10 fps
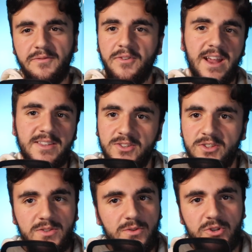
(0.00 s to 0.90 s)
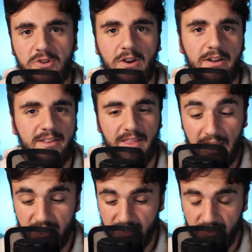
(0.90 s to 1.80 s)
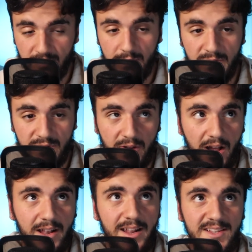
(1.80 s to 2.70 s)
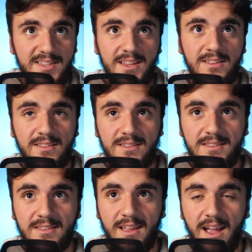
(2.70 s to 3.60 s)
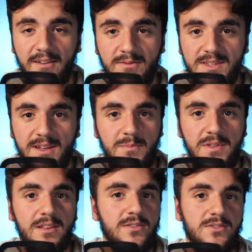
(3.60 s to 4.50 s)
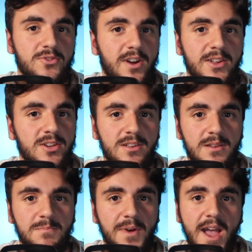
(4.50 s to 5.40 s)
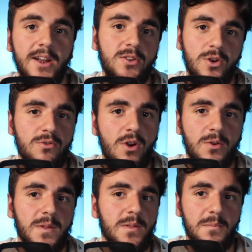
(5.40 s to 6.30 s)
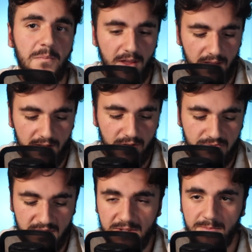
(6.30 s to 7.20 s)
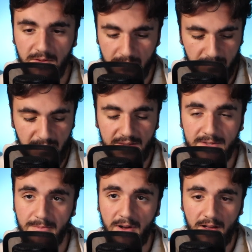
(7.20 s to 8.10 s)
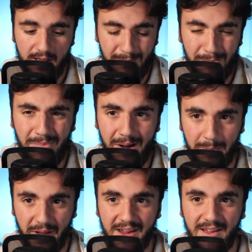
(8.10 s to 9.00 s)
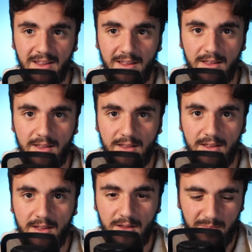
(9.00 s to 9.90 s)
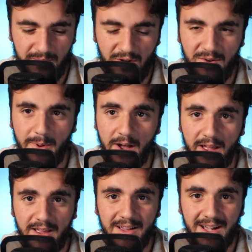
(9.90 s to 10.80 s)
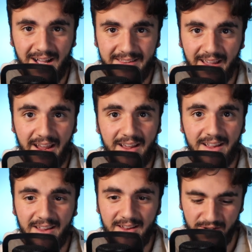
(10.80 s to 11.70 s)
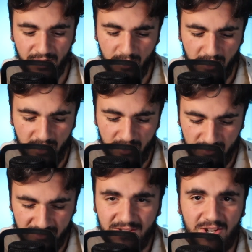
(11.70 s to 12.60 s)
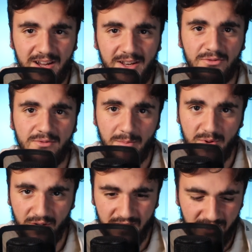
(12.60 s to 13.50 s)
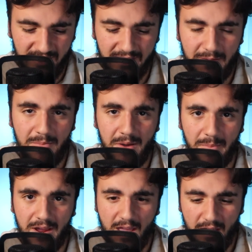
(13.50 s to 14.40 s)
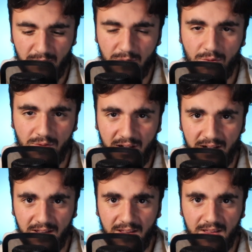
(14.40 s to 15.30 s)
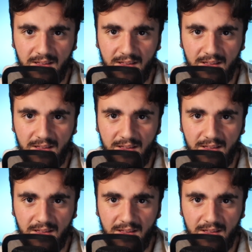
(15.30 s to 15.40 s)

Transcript: France are just too strong. They're just too, unless they have something tragically bad go wrong with them. Griezmann, Benzema, Mbappe, Pogba, Kante, chucking a Rabiot. They got Kimpembe, Varane.